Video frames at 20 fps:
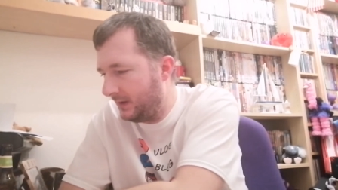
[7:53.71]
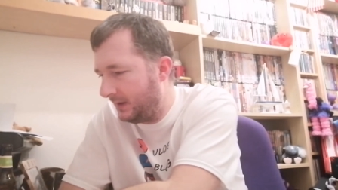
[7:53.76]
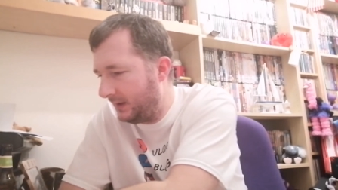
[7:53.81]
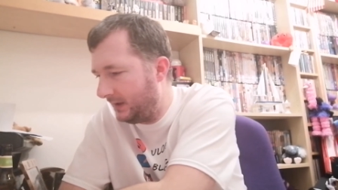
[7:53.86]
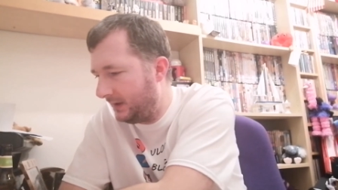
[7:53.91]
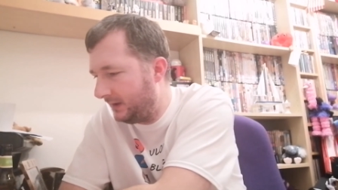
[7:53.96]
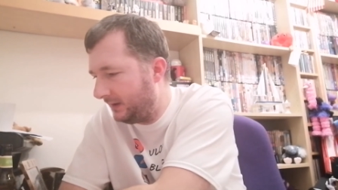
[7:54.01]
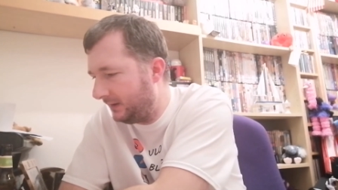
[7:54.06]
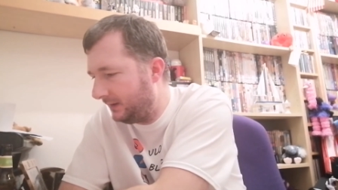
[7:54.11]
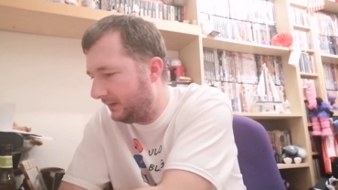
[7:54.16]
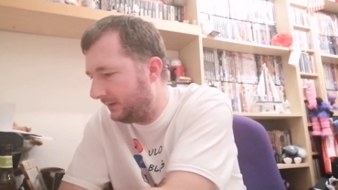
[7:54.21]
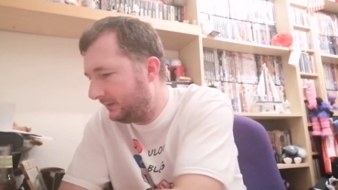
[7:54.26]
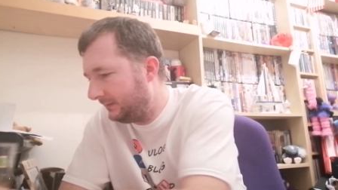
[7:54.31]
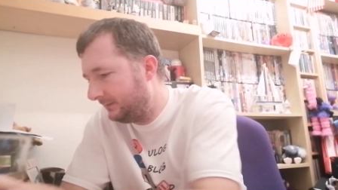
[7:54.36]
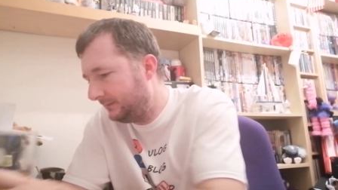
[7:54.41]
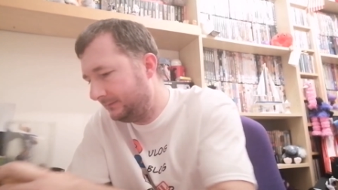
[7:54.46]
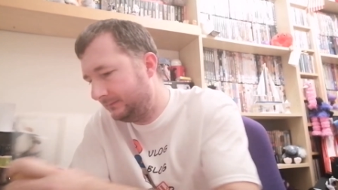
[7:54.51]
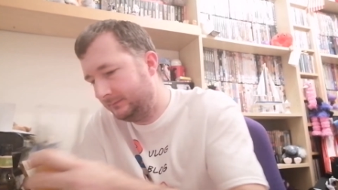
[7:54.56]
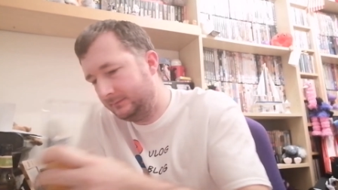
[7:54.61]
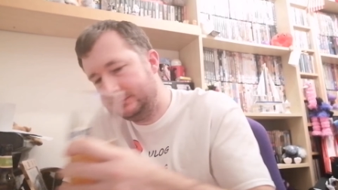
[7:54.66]
Uh,
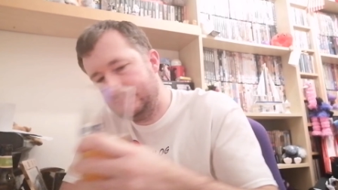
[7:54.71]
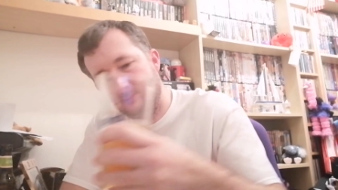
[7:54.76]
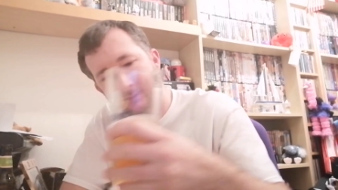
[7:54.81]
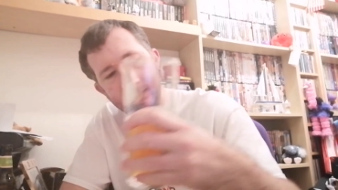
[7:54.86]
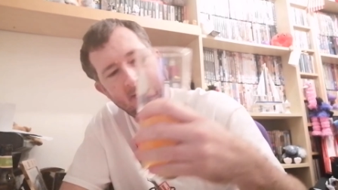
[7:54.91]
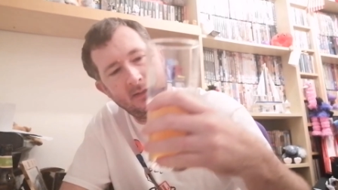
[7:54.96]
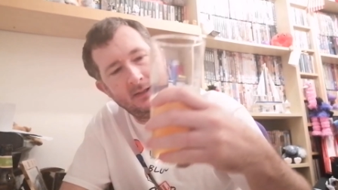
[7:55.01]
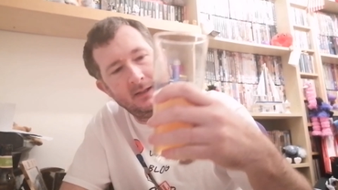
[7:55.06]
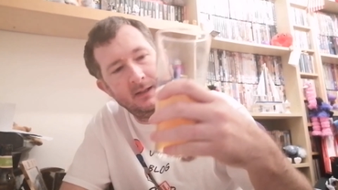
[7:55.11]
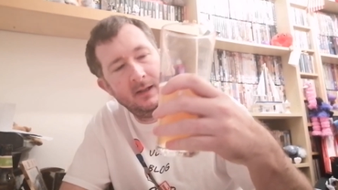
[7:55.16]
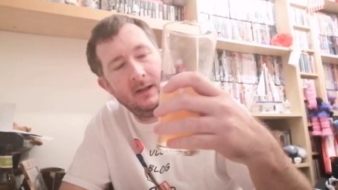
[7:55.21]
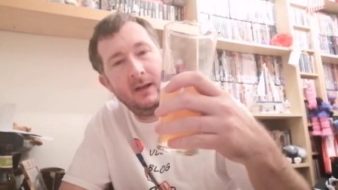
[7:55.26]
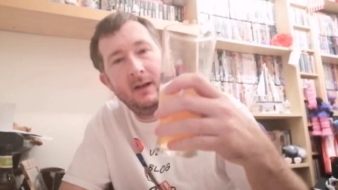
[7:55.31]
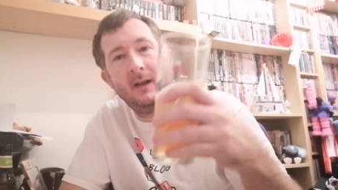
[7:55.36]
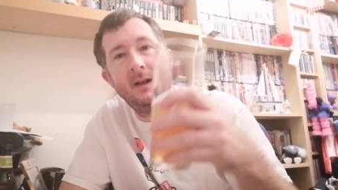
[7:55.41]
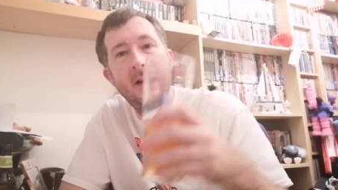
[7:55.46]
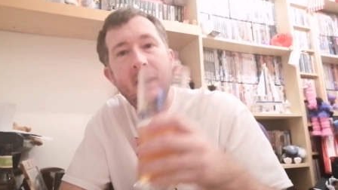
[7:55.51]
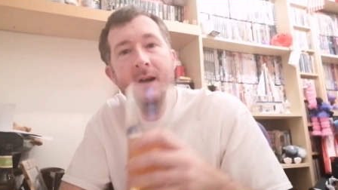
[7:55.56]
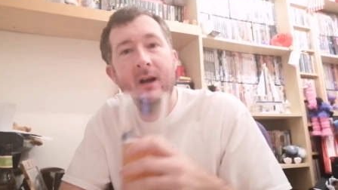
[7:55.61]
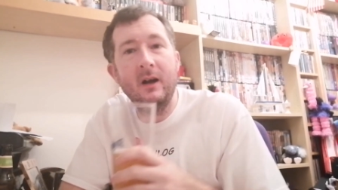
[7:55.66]

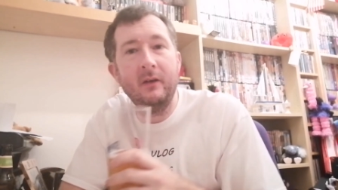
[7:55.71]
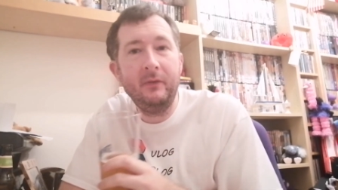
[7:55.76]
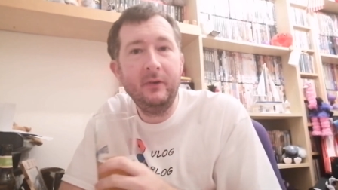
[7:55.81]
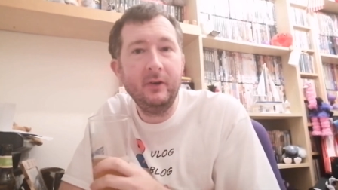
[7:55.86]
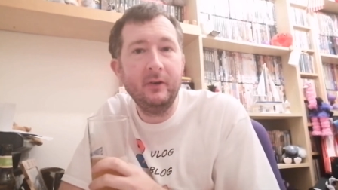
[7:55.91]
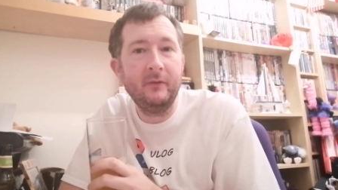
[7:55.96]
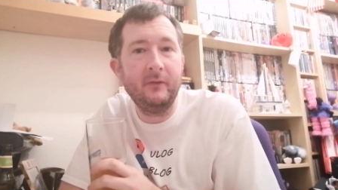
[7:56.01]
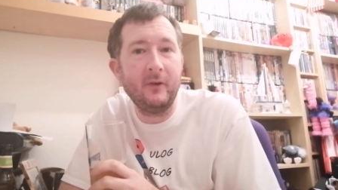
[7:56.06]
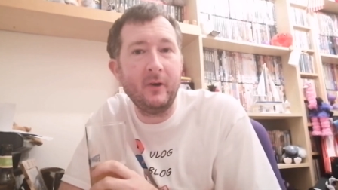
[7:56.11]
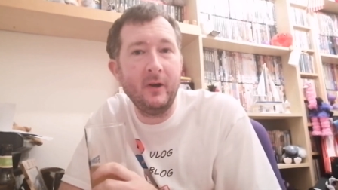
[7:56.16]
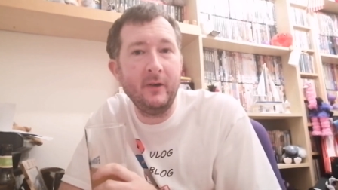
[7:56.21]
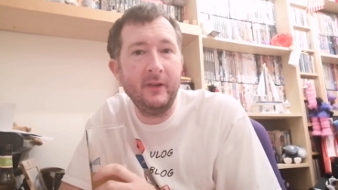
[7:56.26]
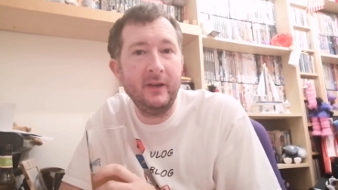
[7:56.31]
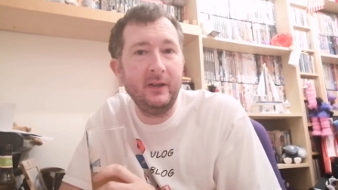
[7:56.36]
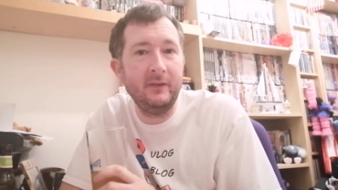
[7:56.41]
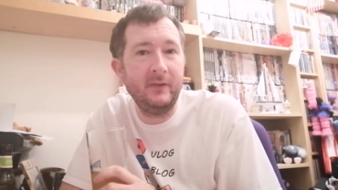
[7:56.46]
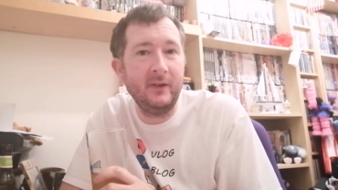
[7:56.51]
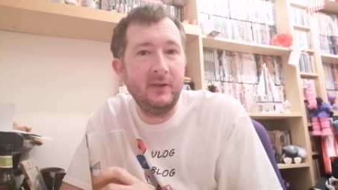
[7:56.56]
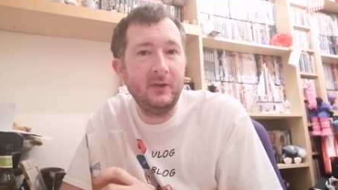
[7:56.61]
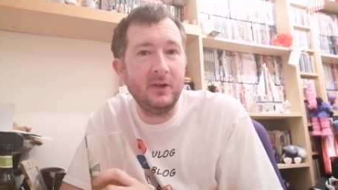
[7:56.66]
hopefully you'll find
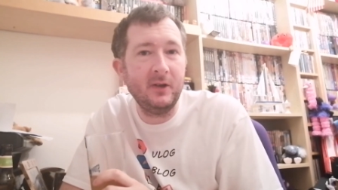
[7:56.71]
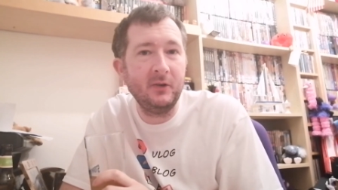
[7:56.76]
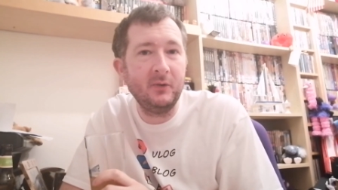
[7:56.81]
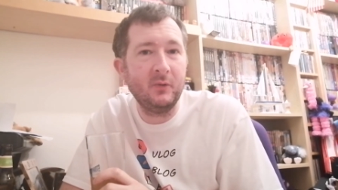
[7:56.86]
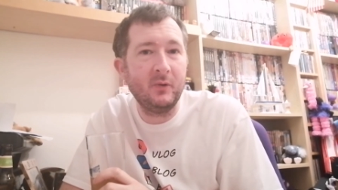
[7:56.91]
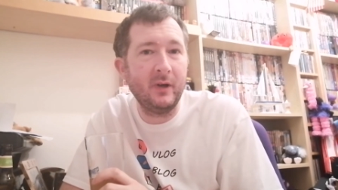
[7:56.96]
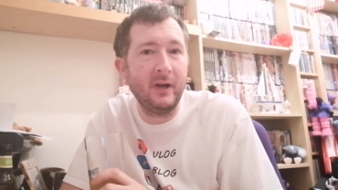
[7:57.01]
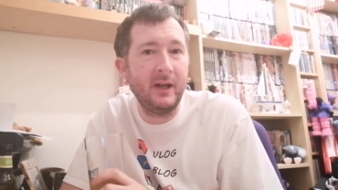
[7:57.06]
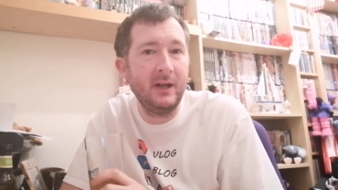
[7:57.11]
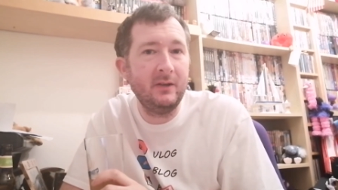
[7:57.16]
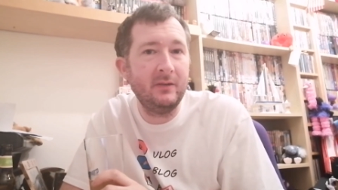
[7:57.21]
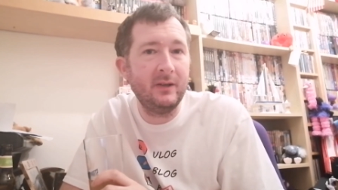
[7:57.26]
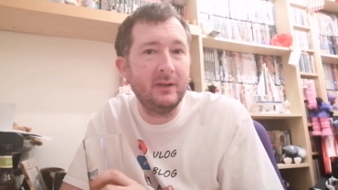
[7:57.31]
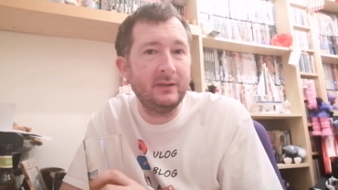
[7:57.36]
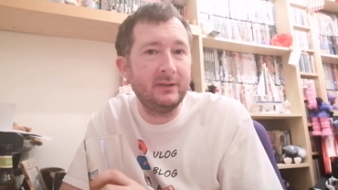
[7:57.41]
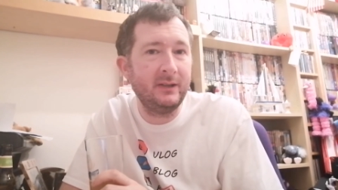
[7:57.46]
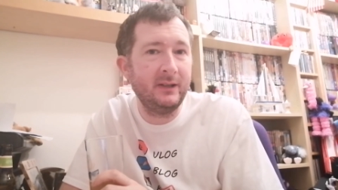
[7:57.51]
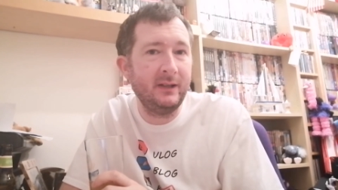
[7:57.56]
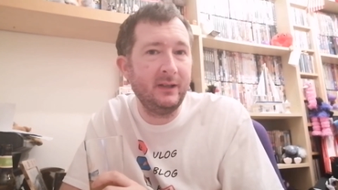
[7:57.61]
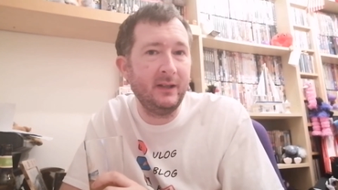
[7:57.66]
these videos quite
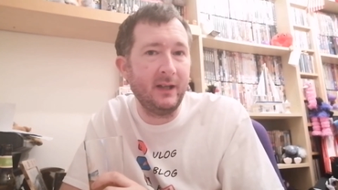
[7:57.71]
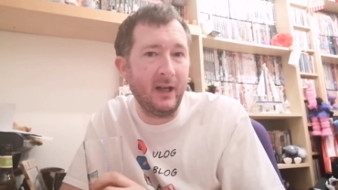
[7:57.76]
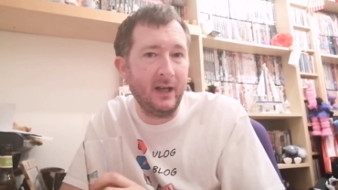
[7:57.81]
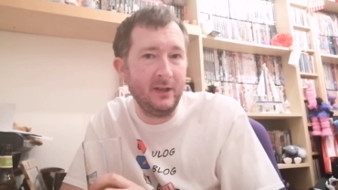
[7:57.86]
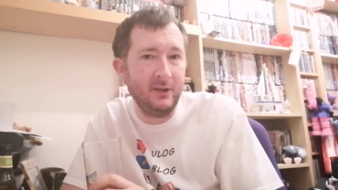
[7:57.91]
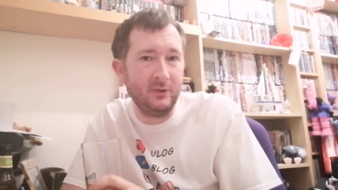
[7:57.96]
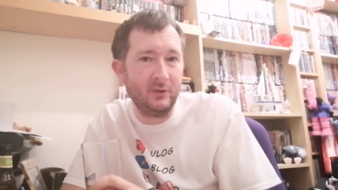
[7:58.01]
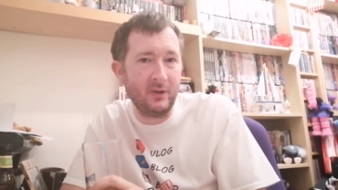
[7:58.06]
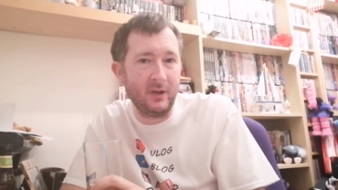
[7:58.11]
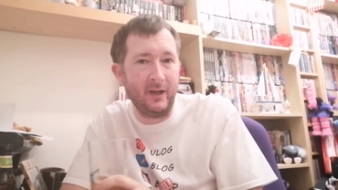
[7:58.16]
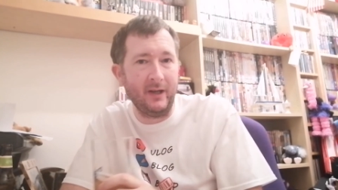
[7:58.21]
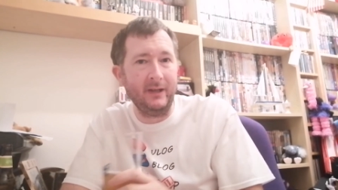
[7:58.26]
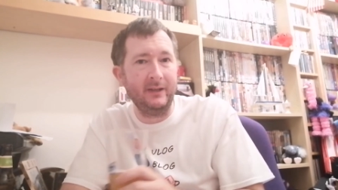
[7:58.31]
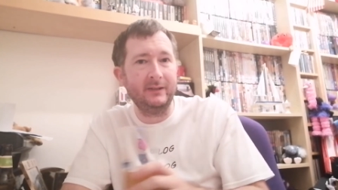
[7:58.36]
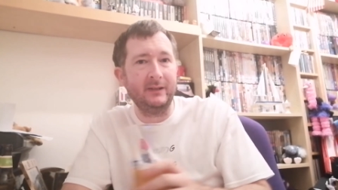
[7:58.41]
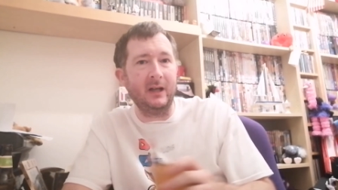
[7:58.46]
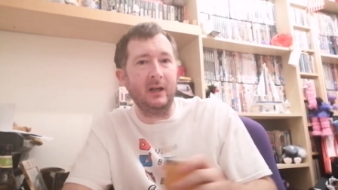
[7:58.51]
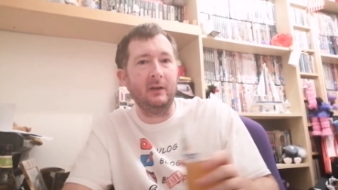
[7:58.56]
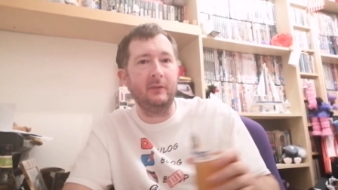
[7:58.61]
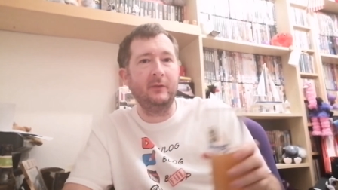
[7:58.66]
interesting and you'll go out
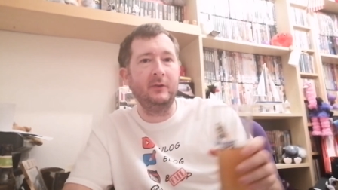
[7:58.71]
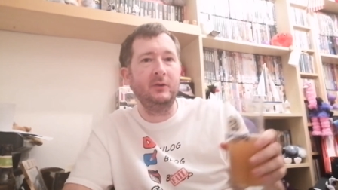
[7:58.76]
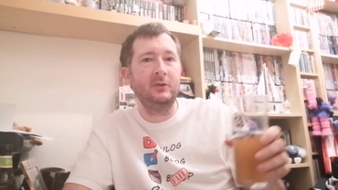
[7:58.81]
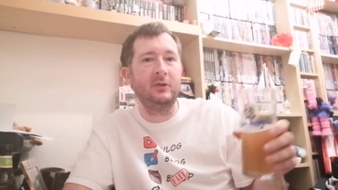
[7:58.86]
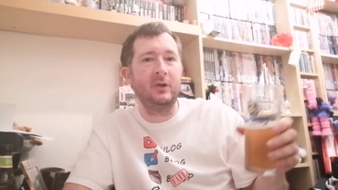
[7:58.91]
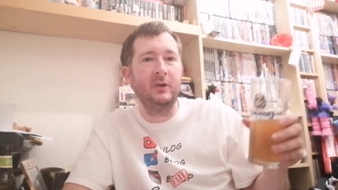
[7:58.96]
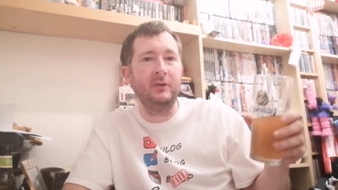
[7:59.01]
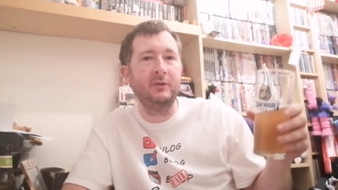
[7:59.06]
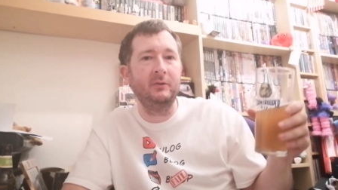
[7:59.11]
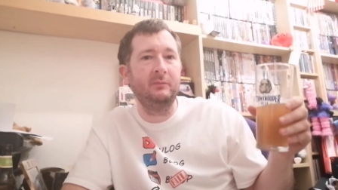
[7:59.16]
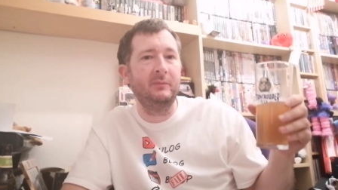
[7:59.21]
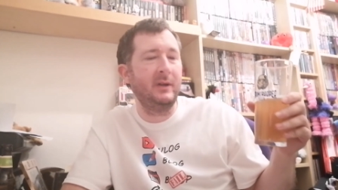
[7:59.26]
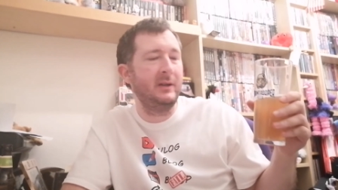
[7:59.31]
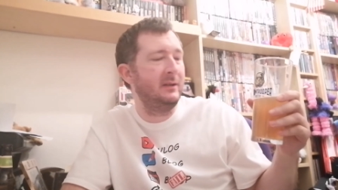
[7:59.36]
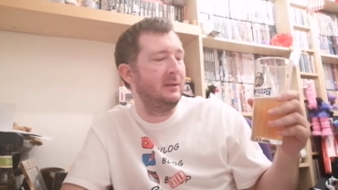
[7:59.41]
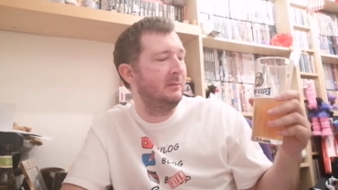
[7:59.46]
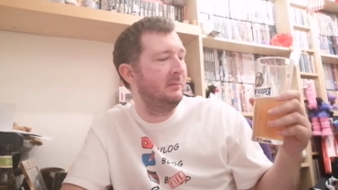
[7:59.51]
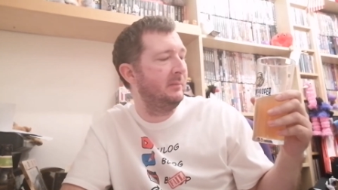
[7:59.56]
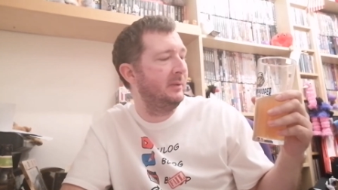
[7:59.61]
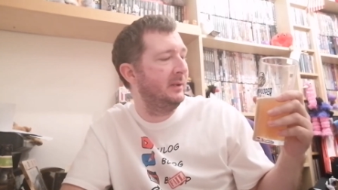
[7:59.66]
yourself and try some
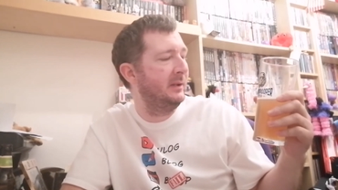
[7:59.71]
random